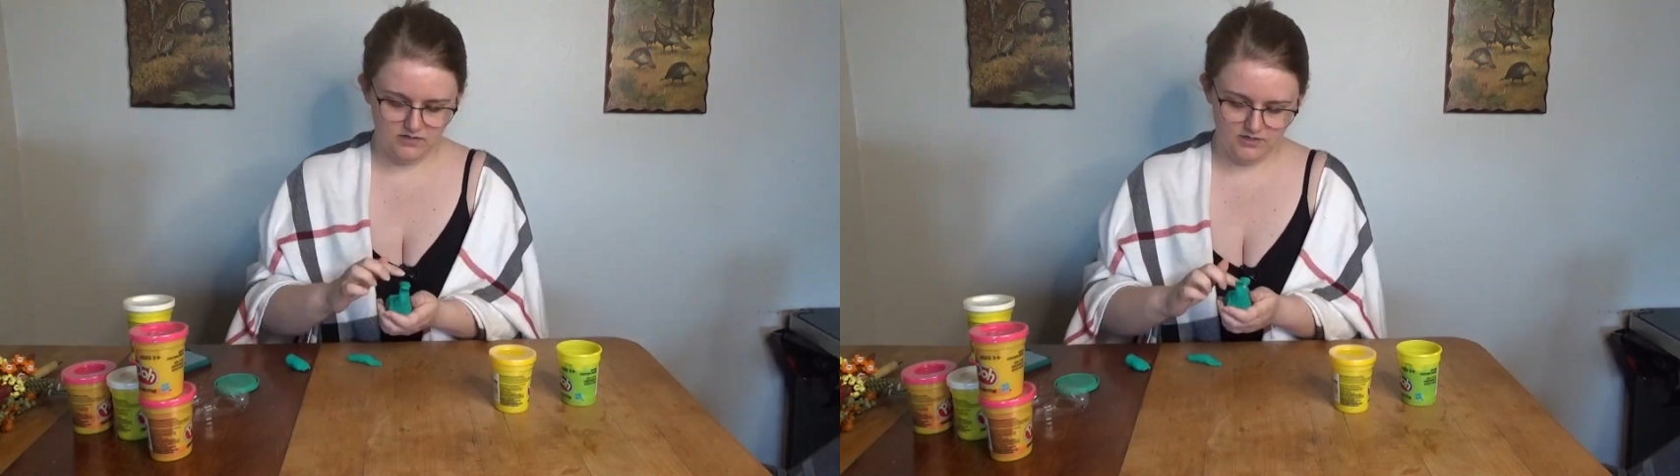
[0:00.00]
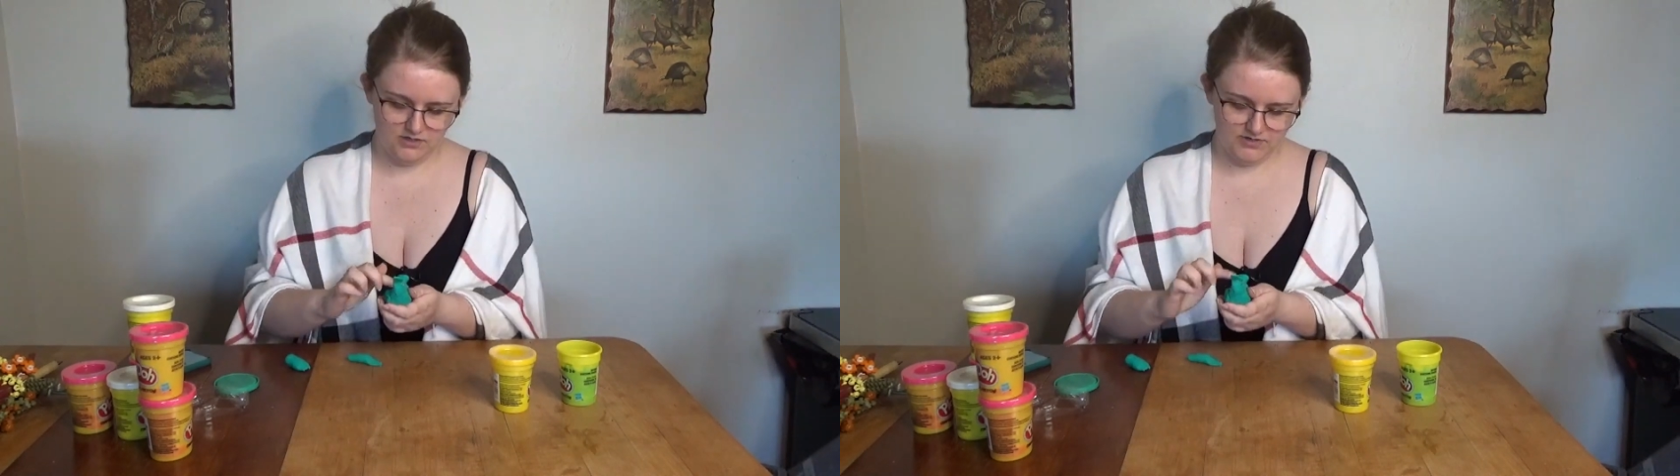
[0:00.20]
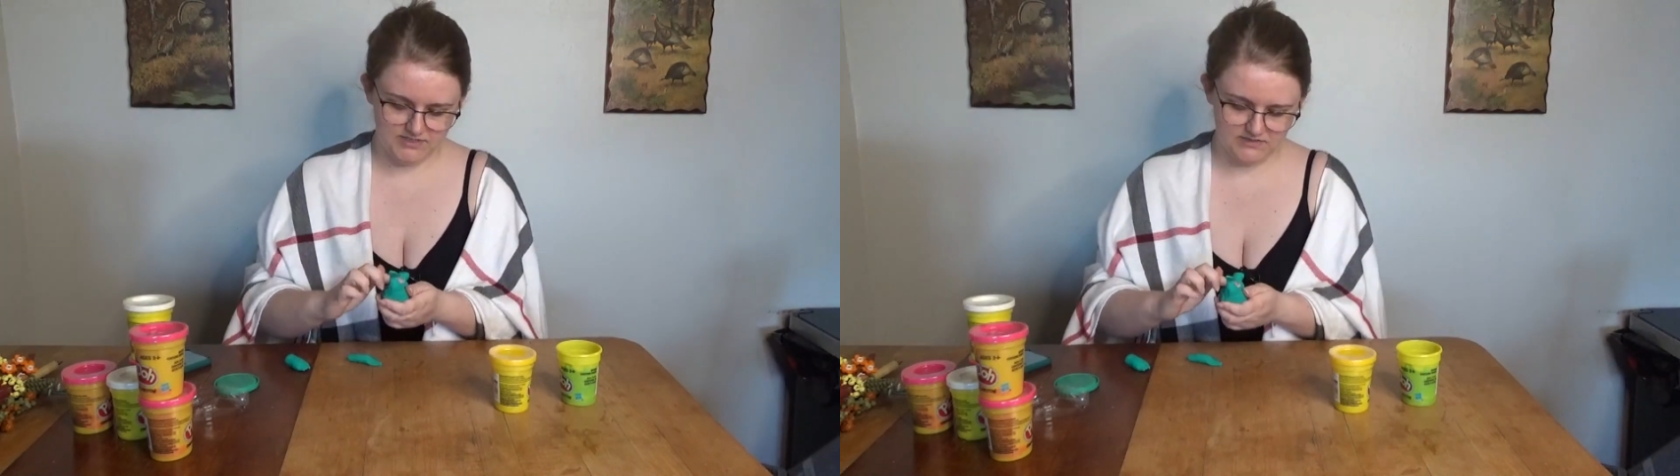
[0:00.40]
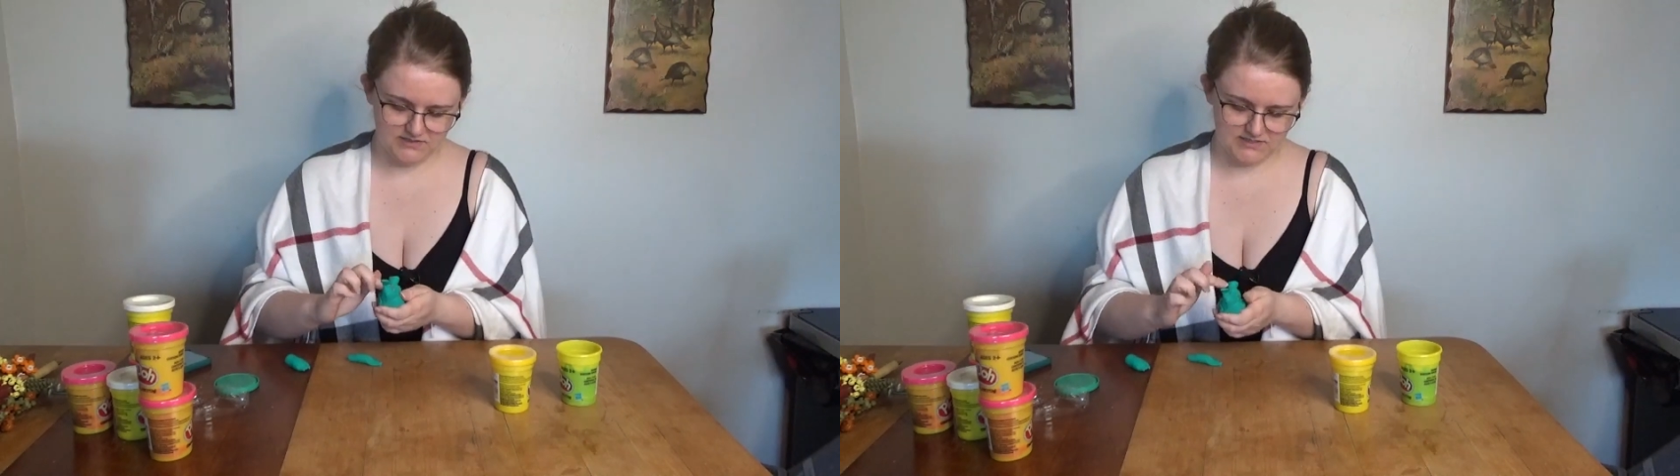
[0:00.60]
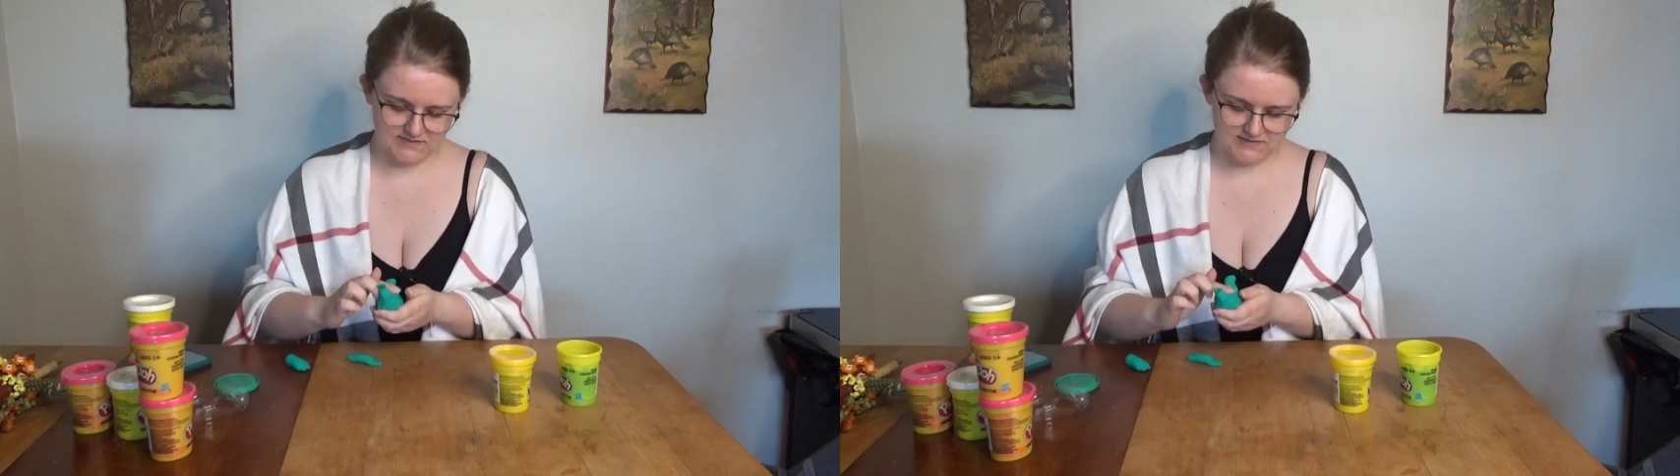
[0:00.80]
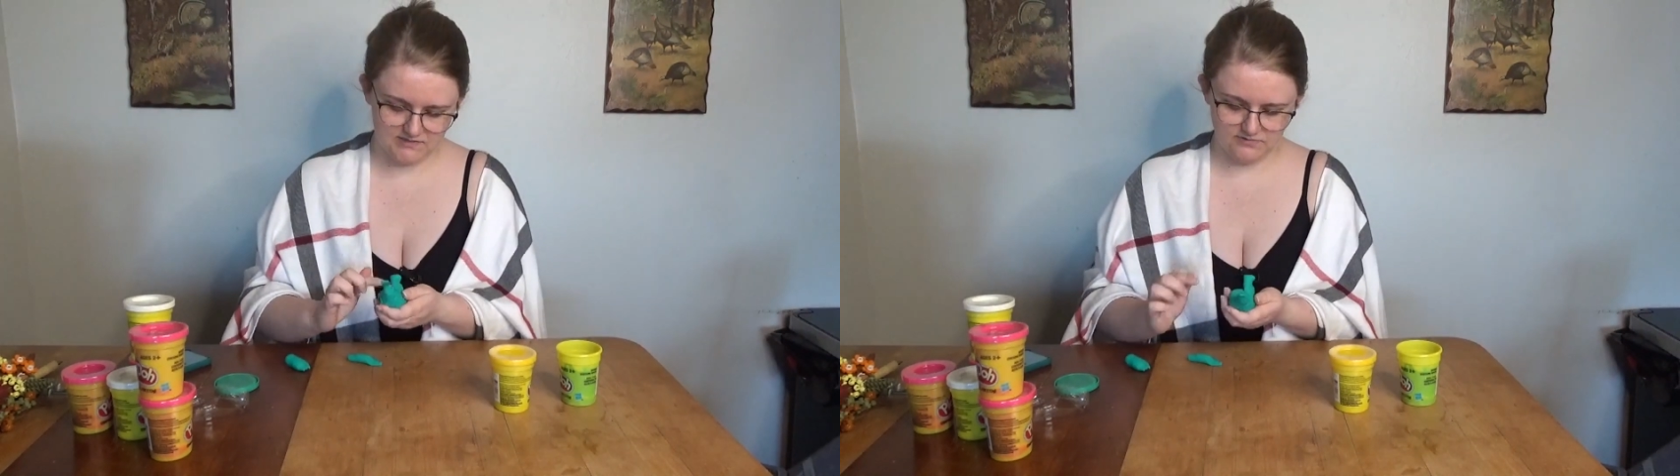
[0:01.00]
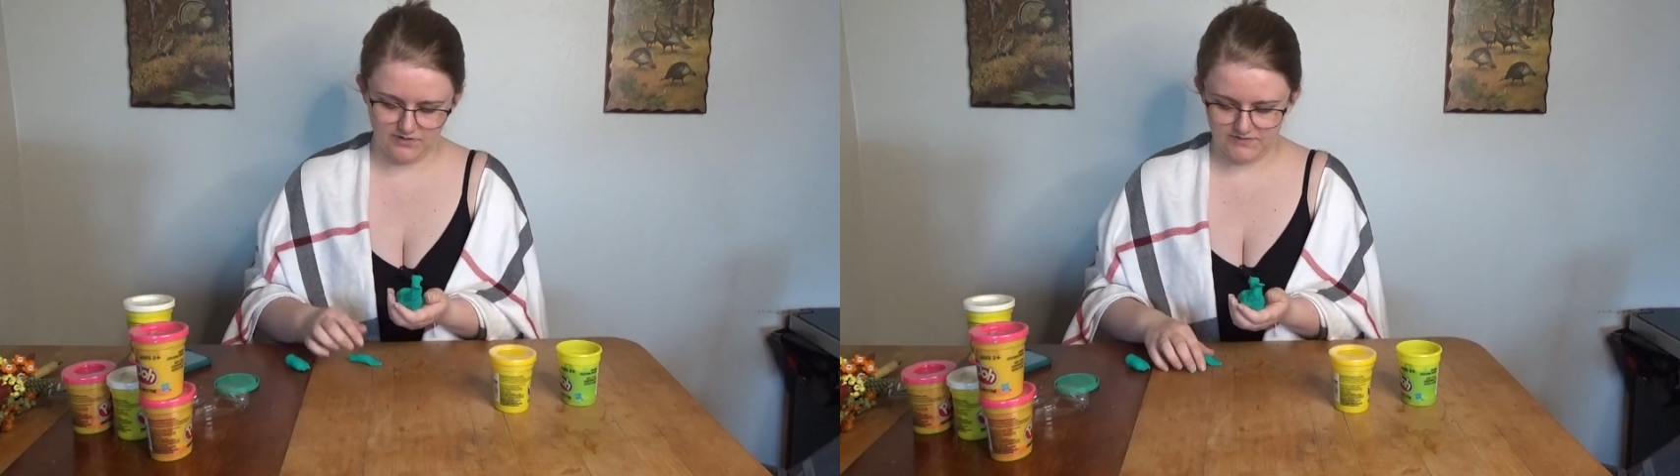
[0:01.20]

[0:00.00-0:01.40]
You know, I didn't consider that